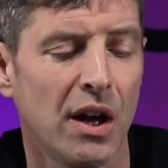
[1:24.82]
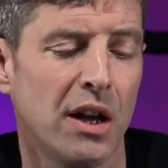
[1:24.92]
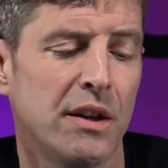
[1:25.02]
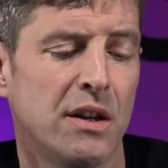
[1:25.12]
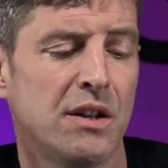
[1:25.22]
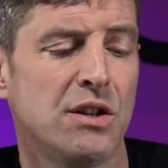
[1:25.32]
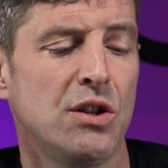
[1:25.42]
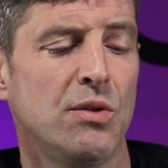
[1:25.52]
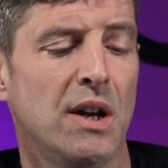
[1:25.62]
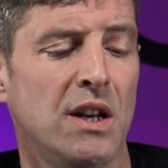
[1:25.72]
in the
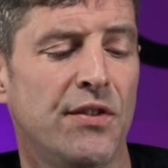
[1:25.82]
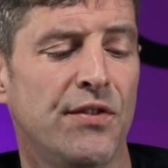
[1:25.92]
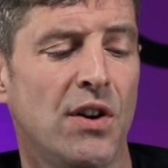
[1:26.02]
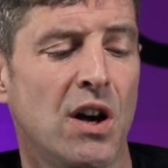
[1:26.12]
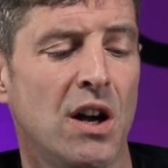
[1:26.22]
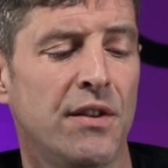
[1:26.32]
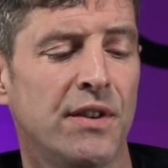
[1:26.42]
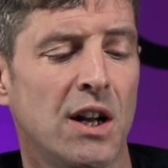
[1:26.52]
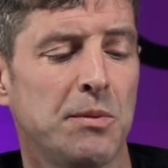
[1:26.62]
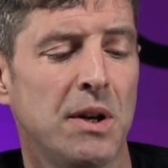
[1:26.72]
285
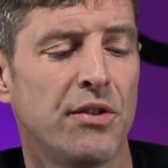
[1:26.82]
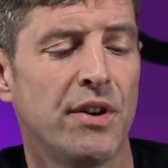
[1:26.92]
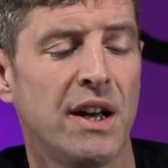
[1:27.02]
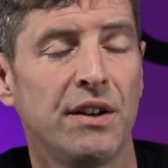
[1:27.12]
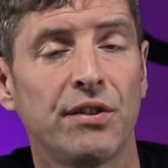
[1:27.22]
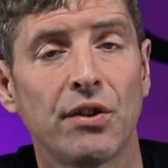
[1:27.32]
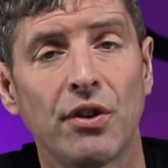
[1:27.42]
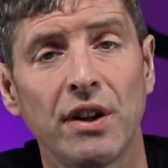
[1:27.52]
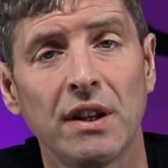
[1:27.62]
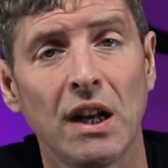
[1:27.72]
nanometer range, so
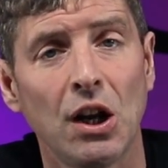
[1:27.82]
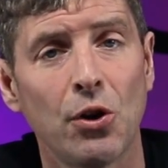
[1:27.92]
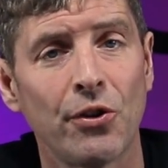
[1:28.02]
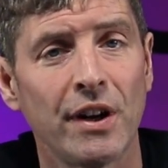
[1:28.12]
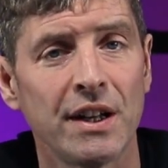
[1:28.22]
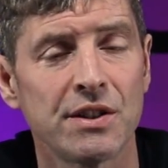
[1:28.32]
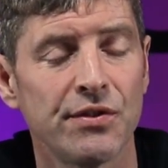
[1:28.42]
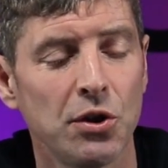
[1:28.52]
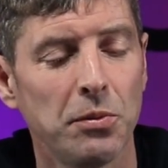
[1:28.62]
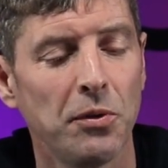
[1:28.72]
right in the lower range of
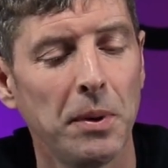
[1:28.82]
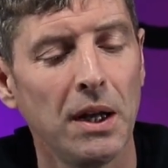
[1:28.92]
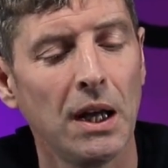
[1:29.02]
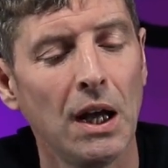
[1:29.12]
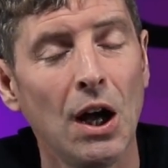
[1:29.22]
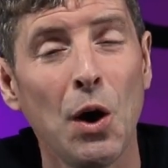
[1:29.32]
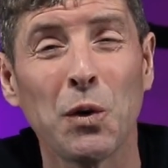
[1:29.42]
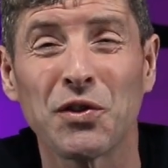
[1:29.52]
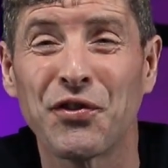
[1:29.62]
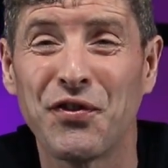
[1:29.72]
UVB,
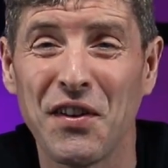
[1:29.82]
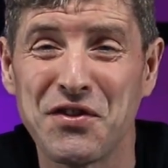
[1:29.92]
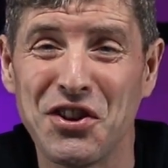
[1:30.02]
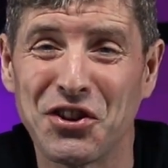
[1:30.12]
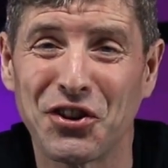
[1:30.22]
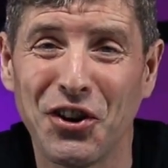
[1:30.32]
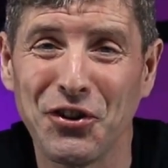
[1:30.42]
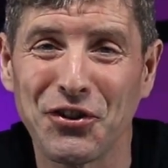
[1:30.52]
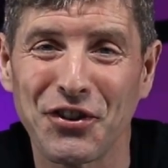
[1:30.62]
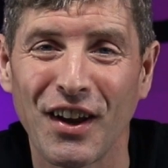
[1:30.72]
was
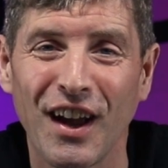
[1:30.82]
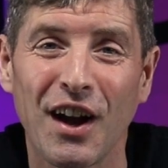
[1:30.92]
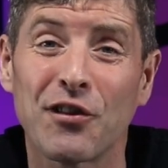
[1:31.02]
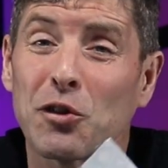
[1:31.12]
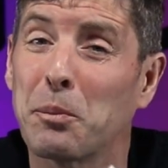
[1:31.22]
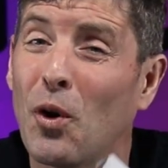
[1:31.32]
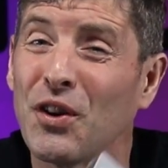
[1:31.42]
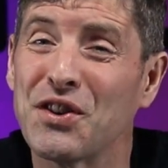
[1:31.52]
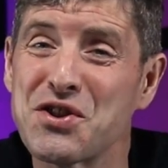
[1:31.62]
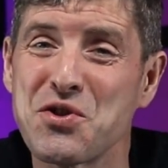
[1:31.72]
€50 for
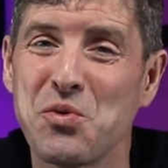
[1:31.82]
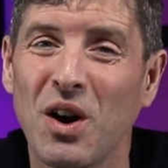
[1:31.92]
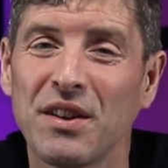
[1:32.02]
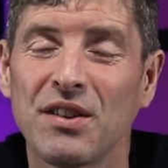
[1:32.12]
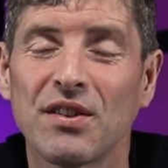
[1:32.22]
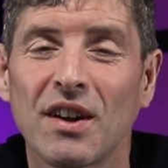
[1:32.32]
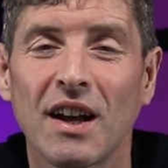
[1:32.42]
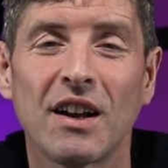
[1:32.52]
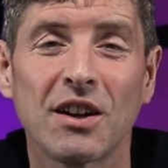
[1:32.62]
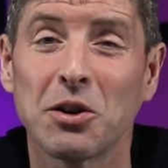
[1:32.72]
0.2 watts,
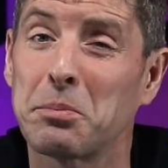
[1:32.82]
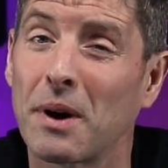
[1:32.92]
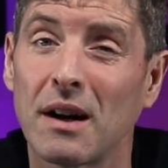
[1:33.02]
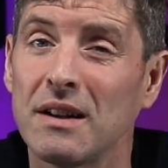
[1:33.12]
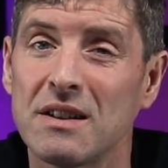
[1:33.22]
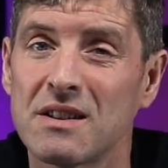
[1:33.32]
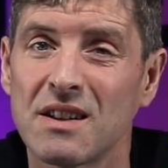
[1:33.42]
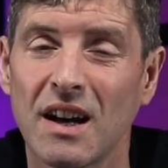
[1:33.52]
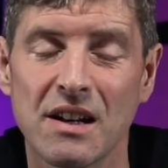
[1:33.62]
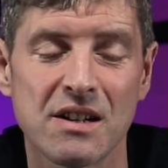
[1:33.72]
and I could barely
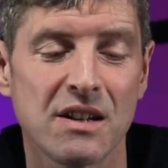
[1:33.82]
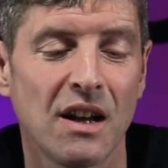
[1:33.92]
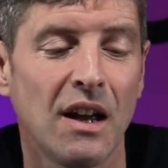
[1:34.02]
detect